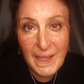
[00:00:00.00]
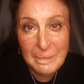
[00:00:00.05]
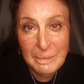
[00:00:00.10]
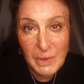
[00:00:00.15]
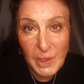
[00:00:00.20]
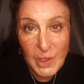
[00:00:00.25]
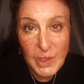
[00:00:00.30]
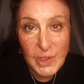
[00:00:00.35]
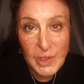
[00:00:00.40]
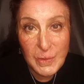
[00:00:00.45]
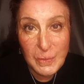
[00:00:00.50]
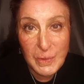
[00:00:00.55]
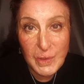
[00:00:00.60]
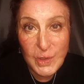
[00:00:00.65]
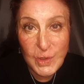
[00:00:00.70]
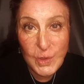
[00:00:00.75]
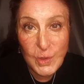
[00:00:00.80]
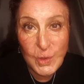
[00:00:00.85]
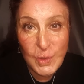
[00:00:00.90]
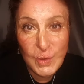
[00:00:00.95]
and plus there
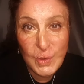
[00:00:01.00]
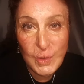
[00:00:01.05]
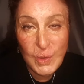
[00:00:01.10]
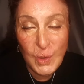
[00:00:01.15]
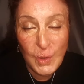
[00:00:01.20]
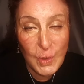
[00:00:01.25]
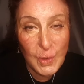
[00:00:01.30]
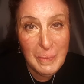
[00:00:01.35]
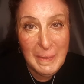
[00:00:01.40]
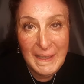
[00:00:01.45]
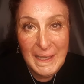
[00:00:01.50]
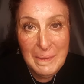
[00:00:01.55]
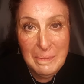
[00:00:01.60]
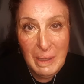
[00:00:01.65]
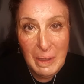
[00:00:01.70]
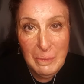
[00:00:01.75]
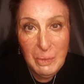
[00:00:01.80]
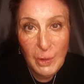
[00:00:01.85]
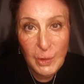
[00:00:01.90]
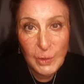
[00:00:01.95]
was too many
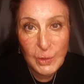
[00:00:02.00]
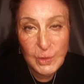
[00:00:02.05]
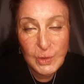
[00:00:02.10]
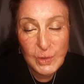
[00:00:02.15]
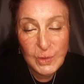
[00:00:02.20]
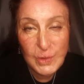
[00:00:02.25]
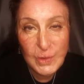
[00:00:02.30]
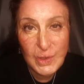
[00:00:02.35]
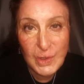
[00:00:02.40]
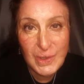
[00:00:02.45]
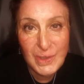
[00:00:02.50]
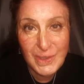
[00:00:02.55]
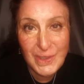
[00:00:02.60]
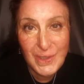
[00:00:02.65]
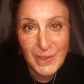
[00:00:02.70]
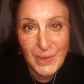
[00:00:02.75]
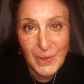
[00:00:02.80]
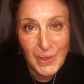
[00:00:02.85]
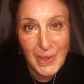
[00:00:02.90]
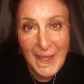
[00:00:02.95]
people to
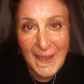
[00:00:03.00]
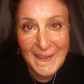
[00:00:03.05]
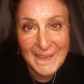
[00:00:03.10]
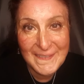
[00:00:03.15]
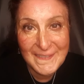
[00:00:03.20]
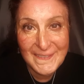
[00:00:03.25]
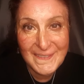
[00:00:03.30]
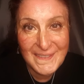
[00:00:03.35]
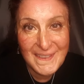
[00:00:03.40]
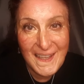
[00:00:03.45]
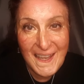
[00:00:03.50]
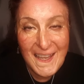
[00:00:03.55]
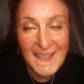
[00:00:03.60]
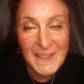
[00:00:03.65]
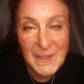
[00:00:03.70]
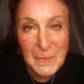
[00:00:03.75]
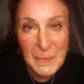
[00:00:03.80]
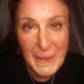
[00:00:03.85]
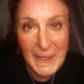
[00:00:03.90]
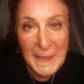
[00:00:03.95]
do that
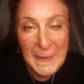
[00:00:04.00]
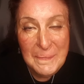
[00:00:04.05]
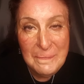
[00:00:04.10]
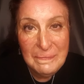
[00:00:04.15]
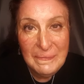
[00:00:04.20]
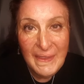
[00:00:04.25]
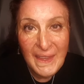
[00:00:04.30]
anyway.